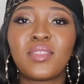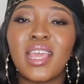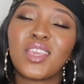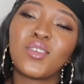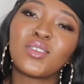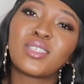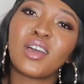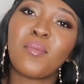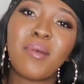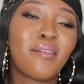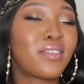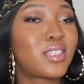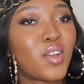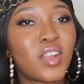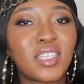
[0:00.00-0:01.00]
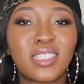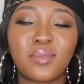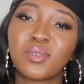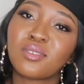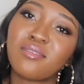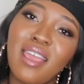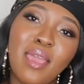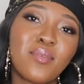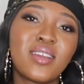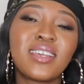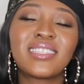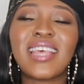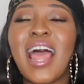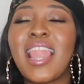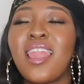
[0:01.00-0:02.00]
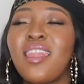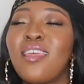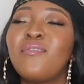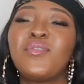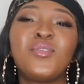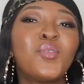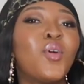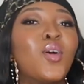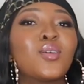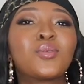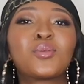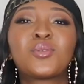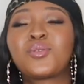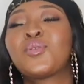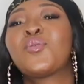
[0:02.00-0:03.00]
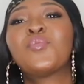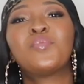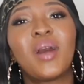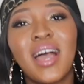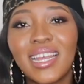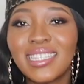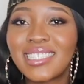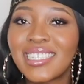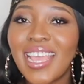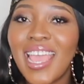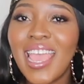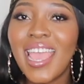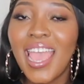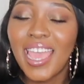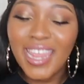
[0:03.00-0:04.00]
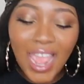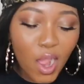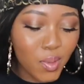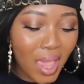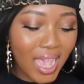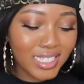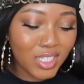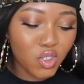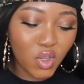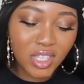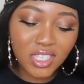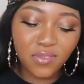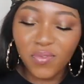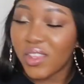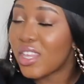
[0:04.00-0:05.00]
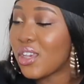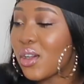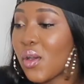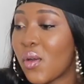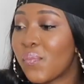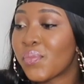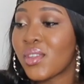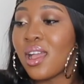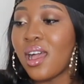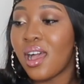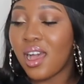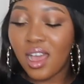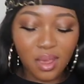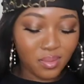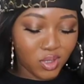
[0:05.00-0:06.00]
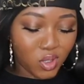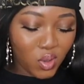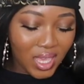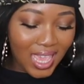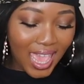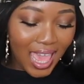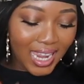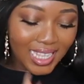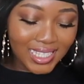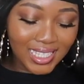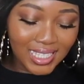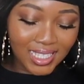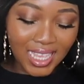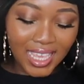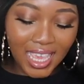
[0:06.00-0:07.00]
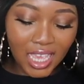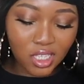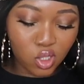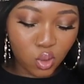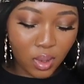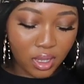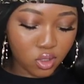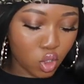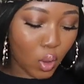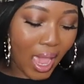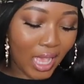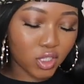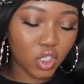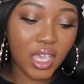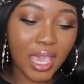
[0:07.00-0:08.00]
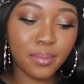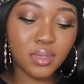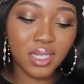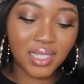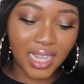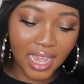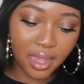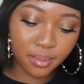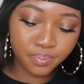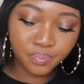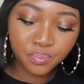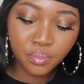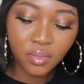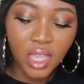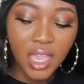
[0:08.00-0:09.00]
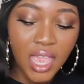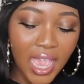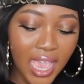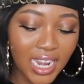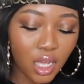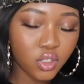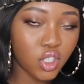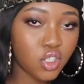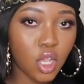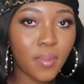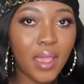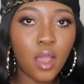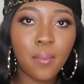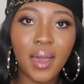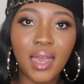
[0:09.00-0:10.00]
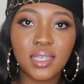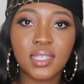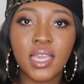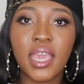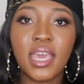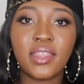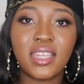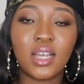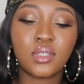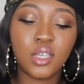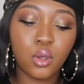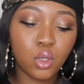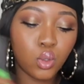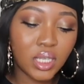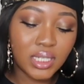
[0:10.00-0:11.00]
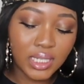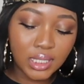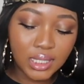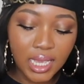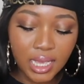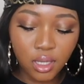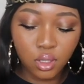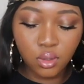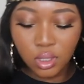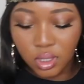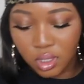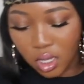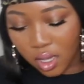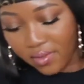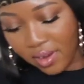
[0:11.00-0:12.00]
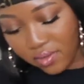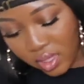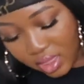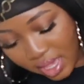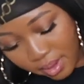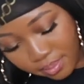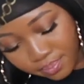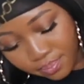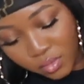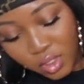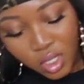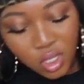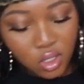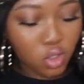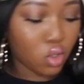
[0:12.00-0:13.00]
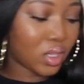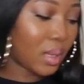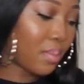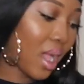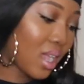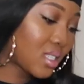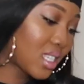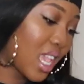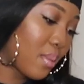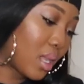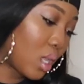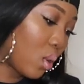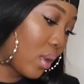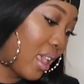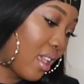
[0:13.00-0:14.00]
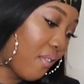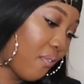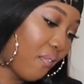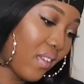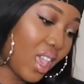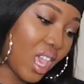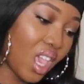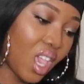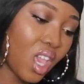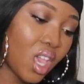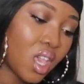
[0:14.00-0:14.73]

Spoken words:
Thank you to all my returning subscribers. I love you all so much. And yeah, I hope you guys enjoyed this video. So yeah, let's get into it. So I actually came today, and I'll just start by unboxing it, and then I'll tell you the details of everything. So the box came a little iffy.